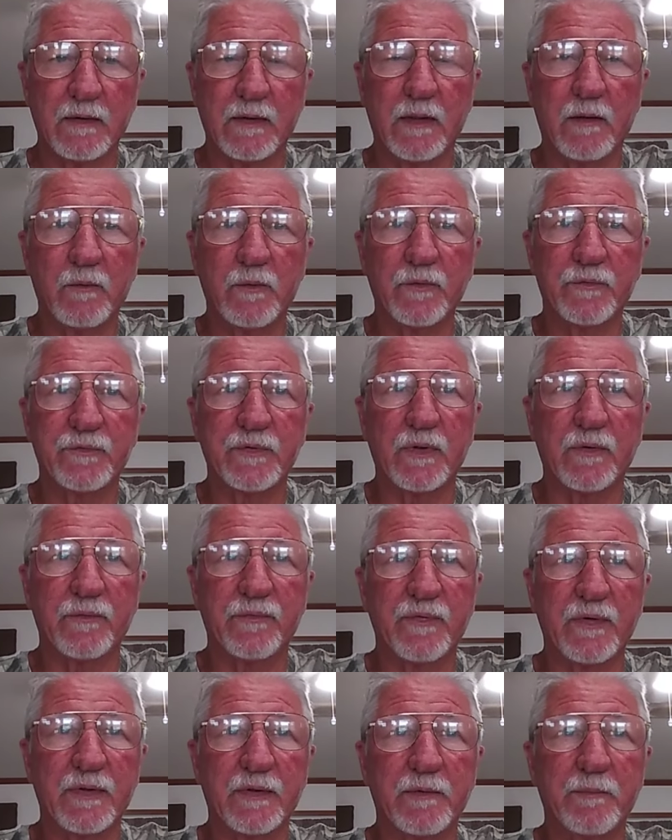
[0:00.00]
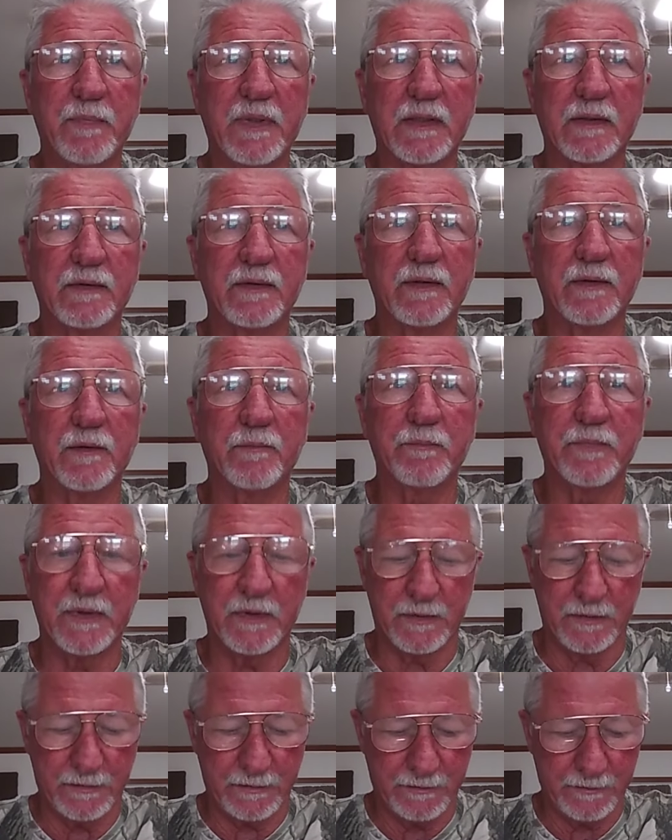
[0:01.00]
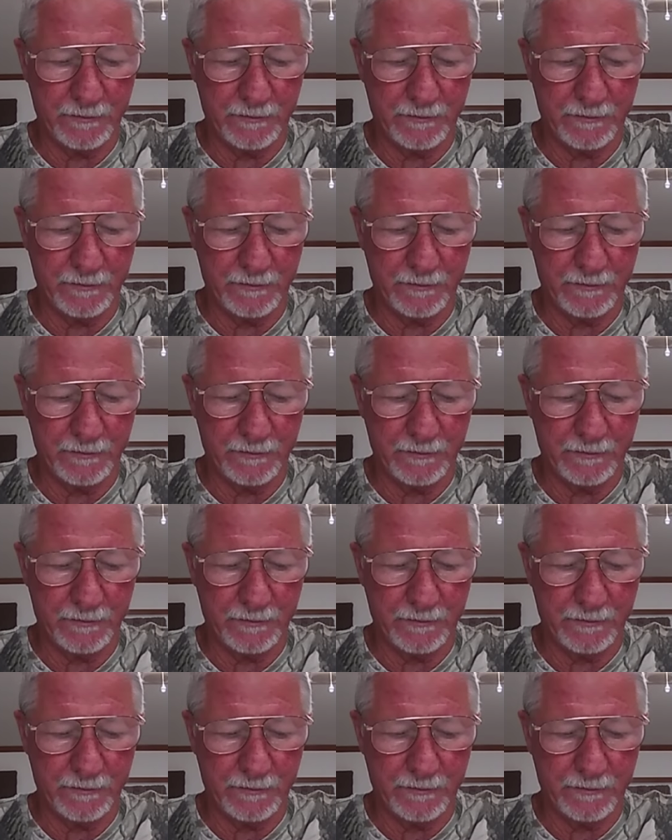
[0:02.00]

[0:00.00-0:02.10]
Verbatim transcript: And I want y'all to think about that a minute.